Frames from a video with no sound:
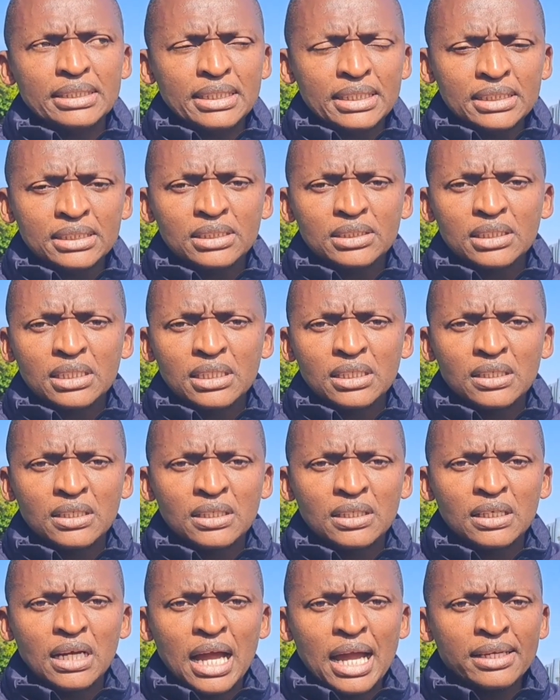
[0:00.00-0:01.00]
Yes,
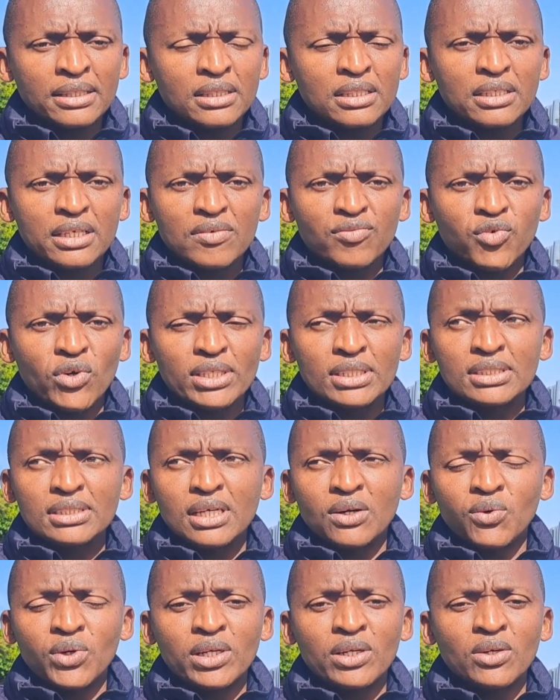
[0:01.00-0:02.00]
I think everyone is
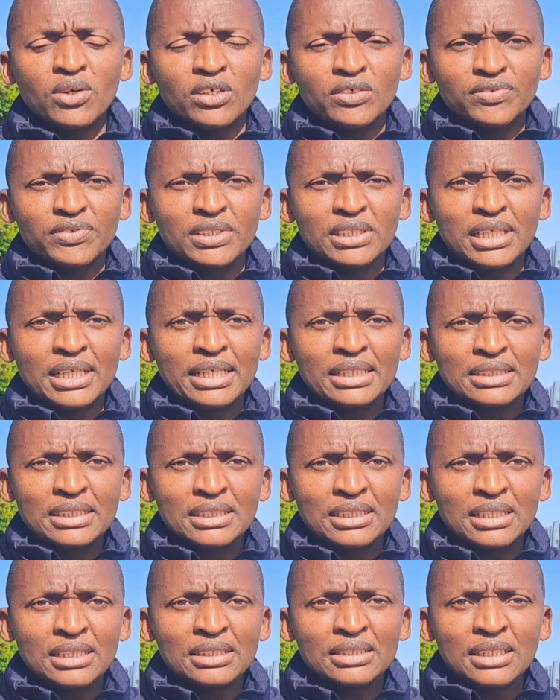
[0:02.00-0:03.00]
aware of the letter
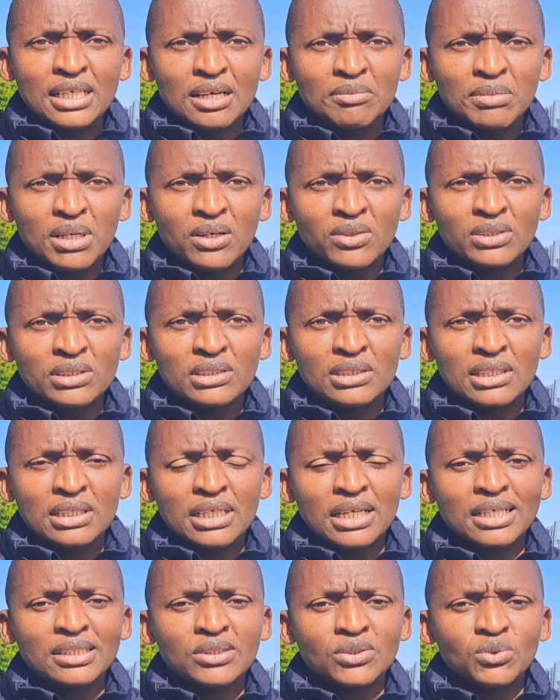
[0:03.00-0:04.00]
that has come out
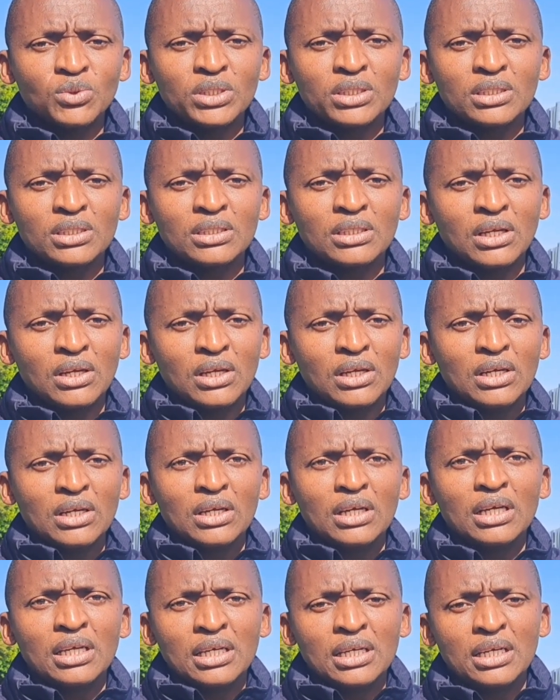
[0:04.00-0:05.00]
last week,
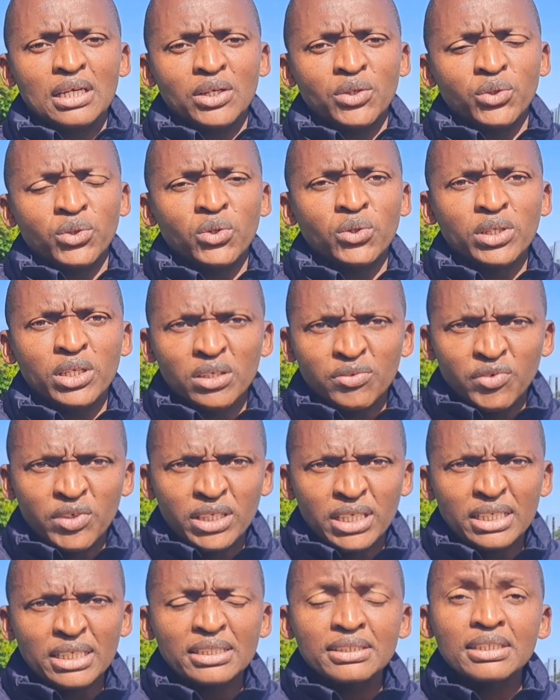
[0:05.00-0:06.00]

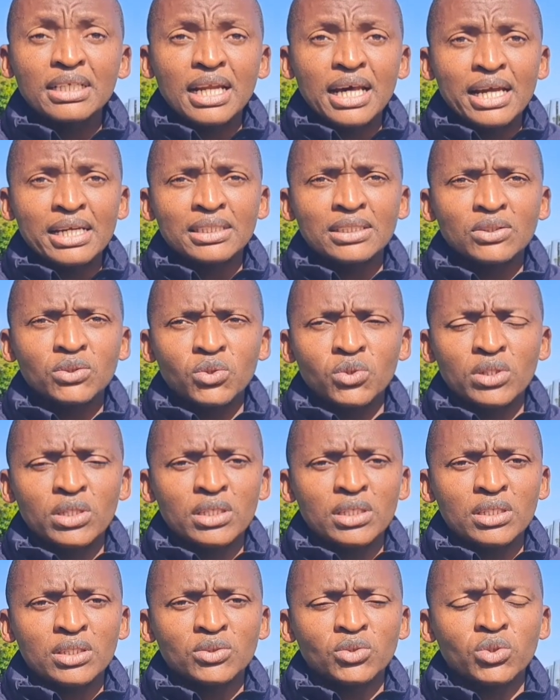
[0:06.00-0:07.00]
giving a green light to
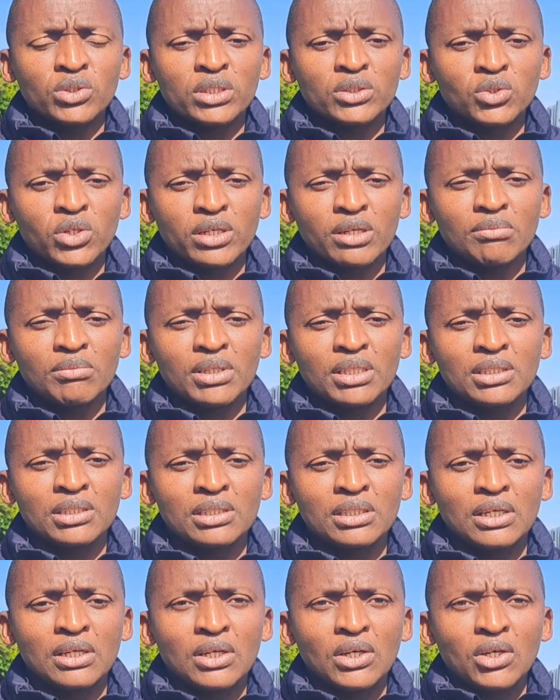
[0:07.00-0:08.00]
the tournament.
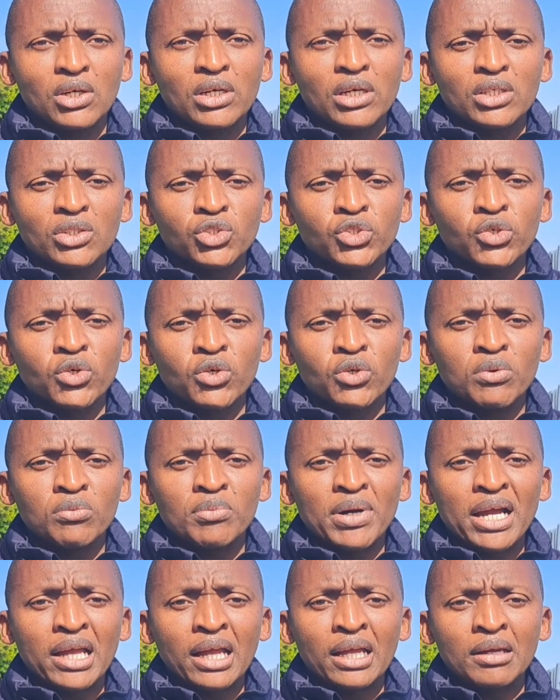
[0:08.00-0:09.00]
So
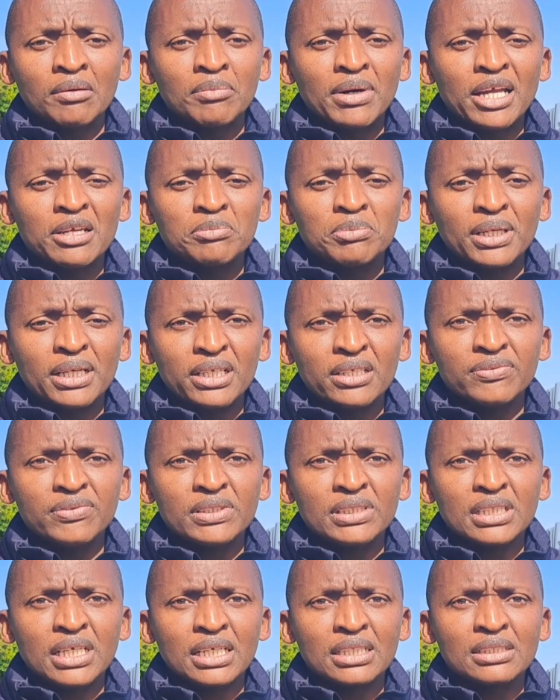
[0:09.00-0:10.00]
my belief
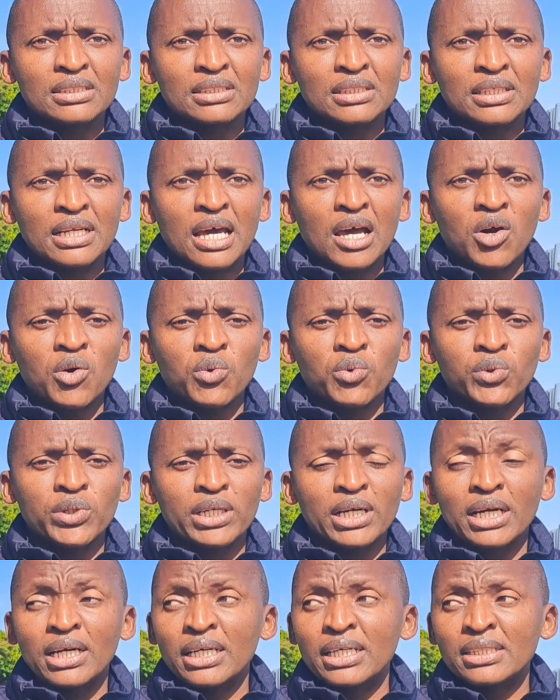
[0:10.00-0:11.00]
is that now
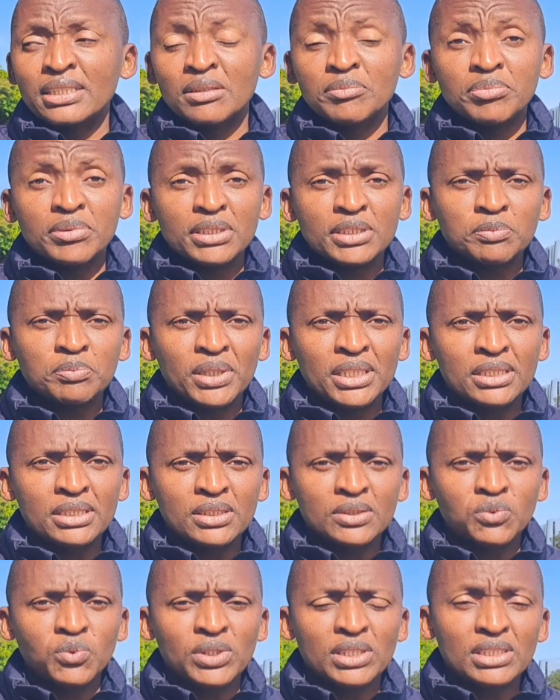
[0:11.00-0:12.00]
we are at a
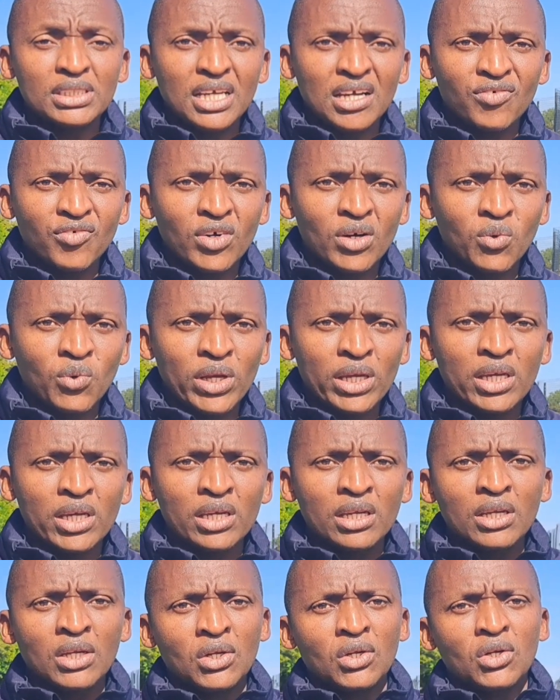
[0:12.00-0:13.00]
space with SAFA where